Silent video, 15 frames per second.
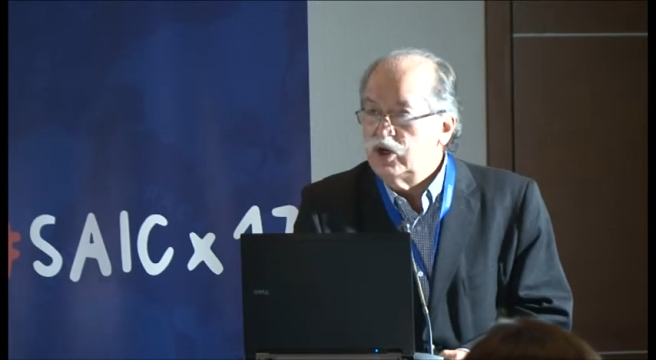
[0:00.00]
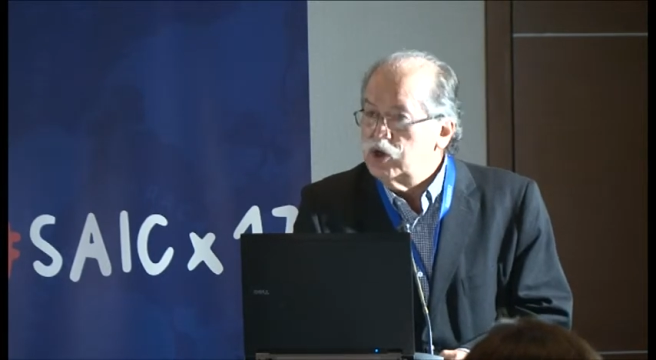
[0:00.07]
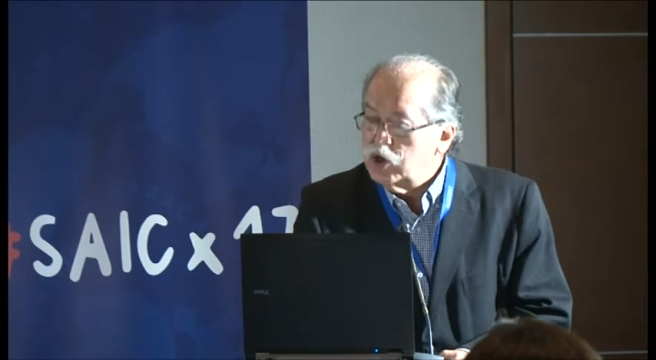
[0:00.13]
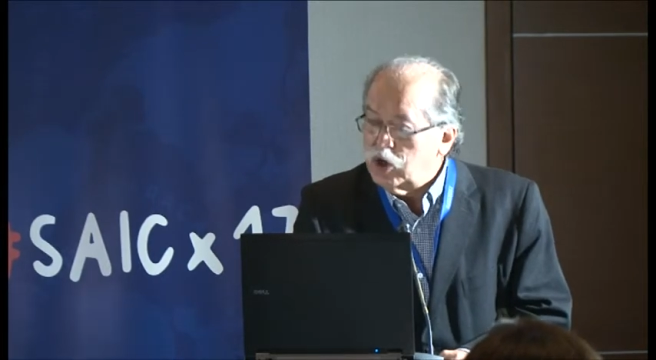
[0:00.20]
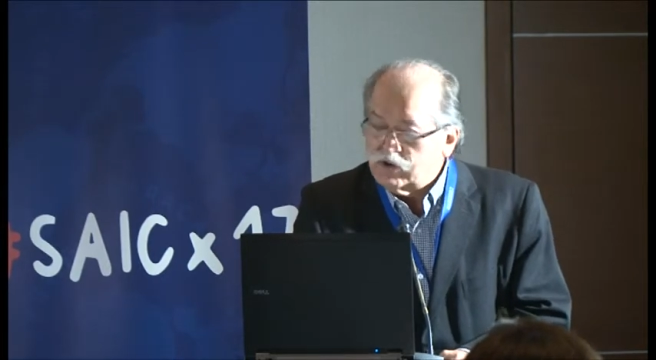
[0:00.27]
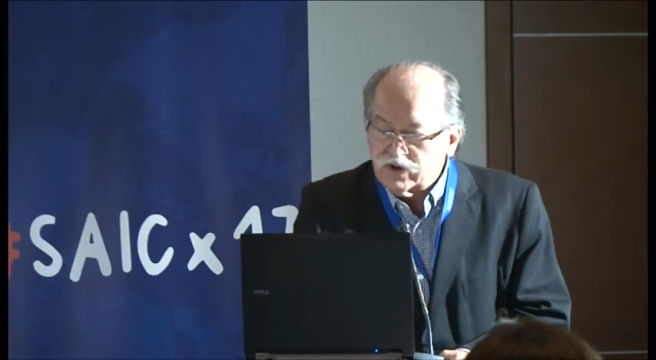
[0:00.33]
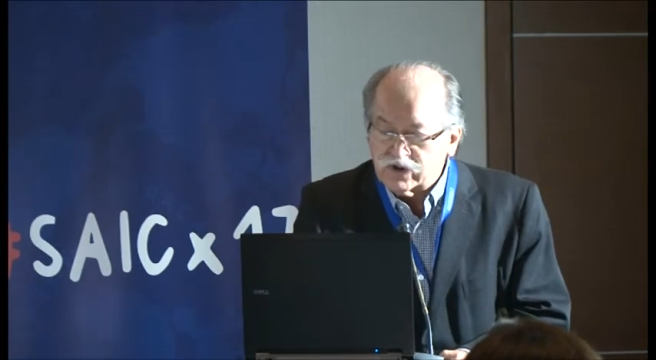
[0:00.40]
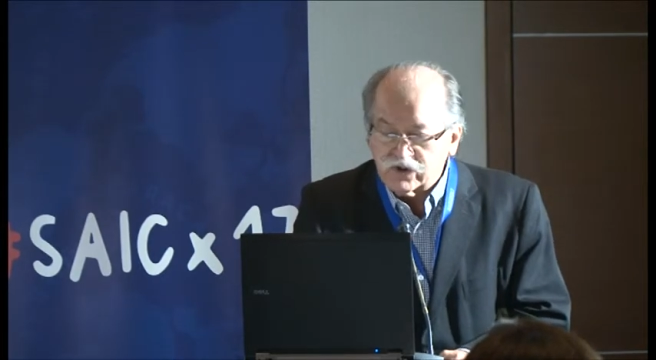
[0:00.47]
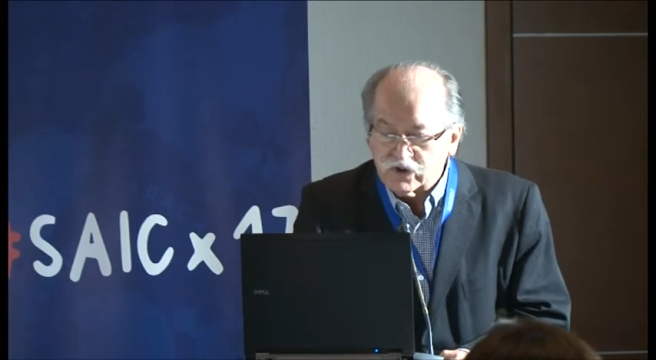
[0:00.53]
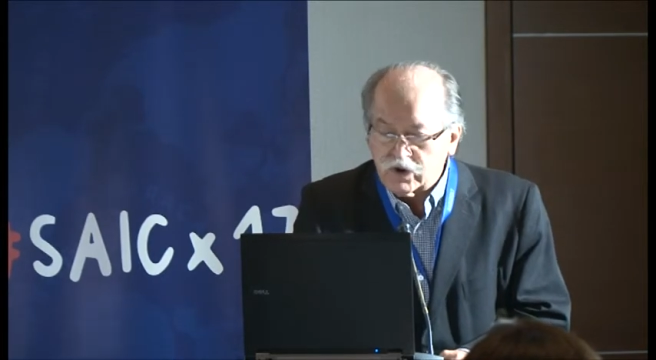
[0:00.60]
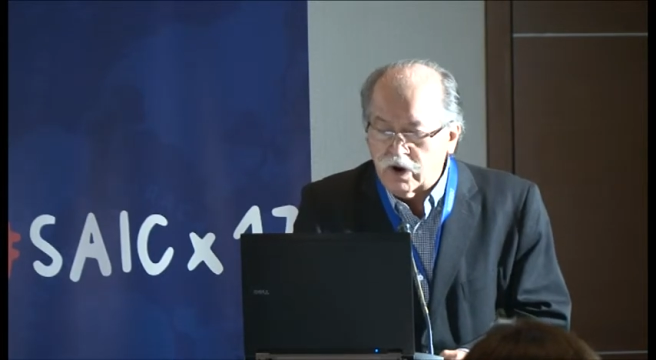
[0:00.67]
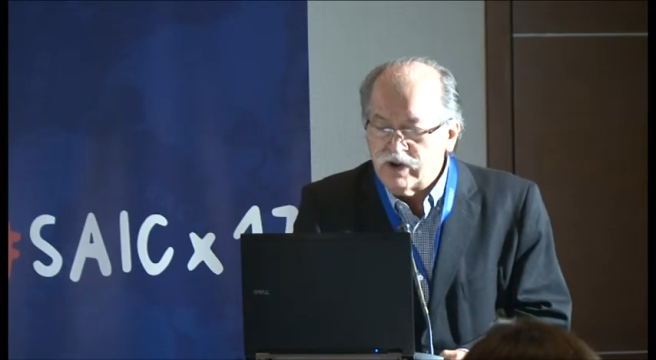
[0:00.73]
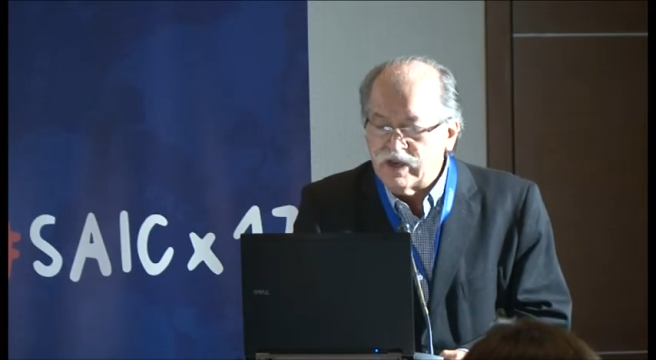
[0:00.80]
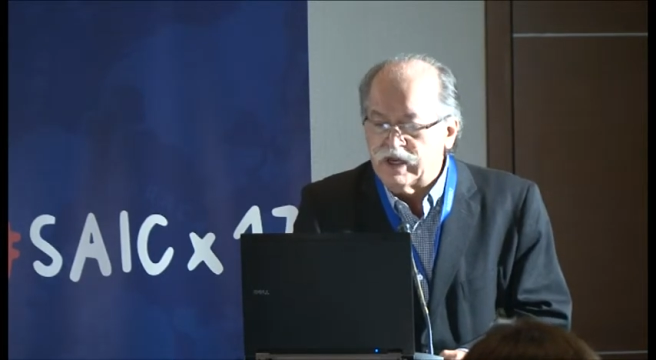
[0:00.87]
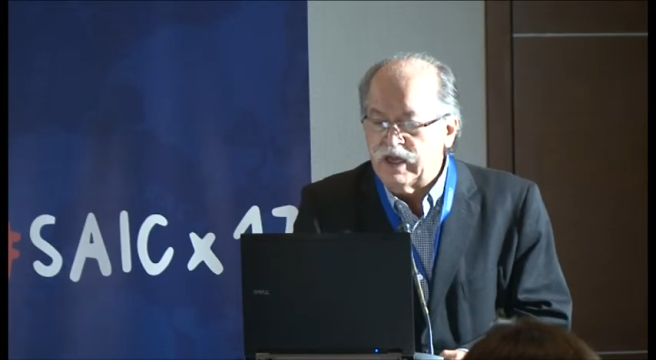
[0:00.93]
not
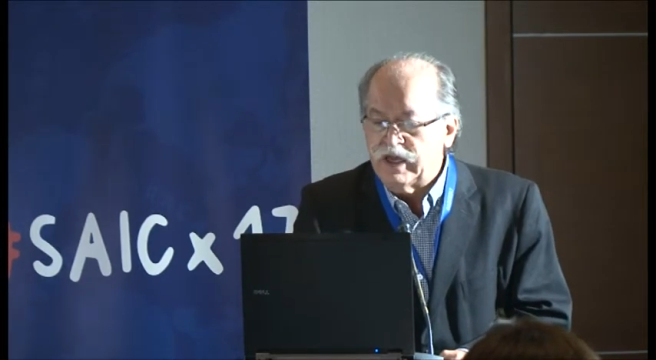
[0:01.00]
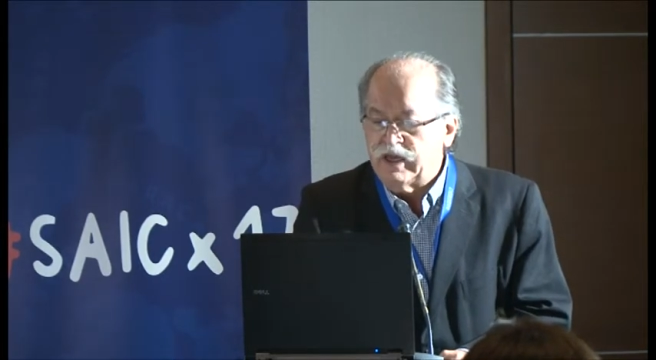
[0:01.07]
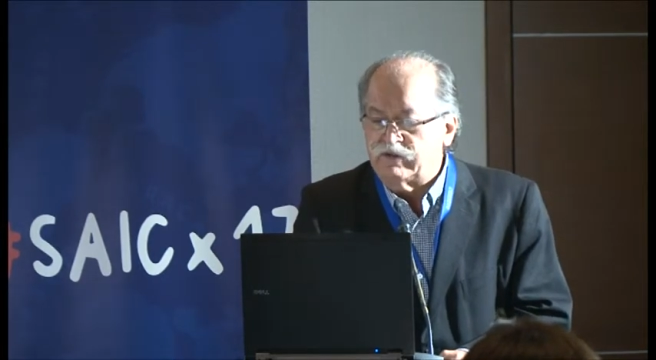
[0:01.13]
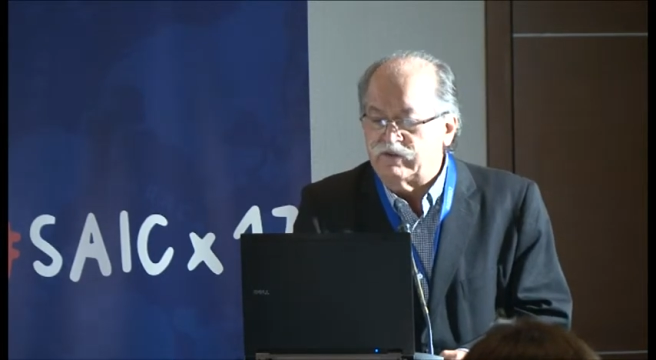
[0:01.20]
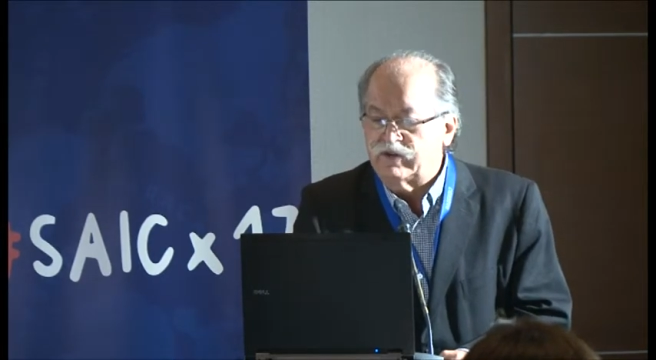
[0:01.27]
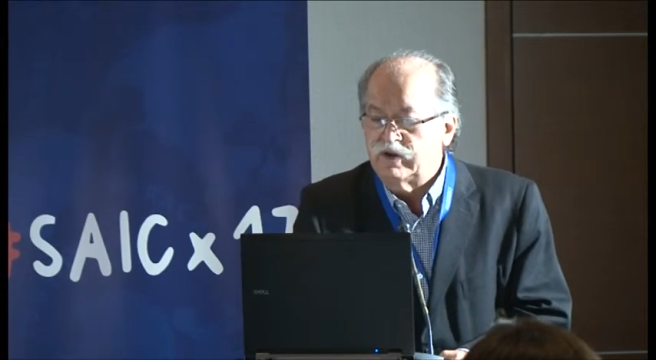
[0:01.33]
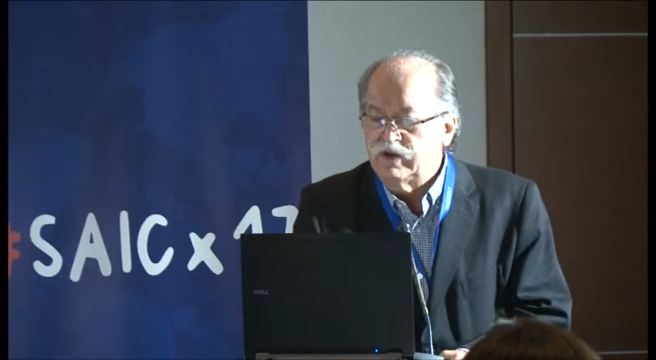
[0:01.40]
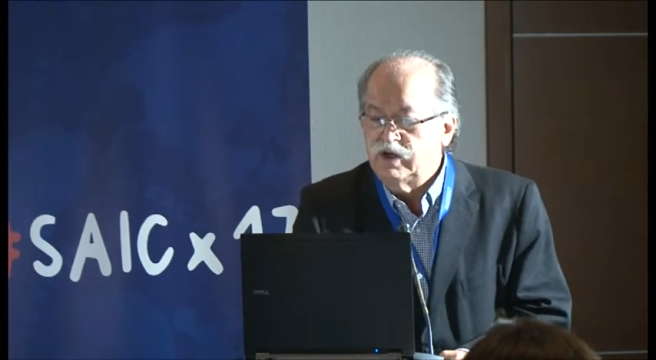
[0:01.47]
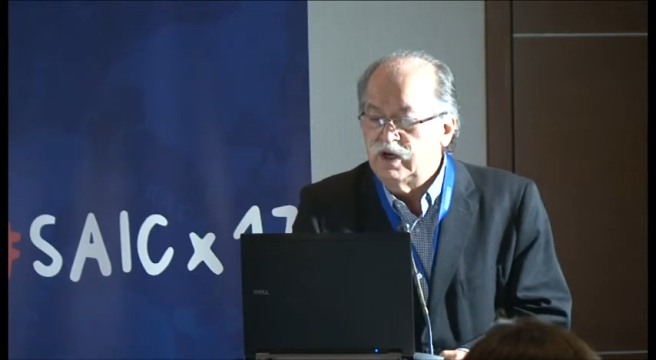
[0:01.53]
destroying it,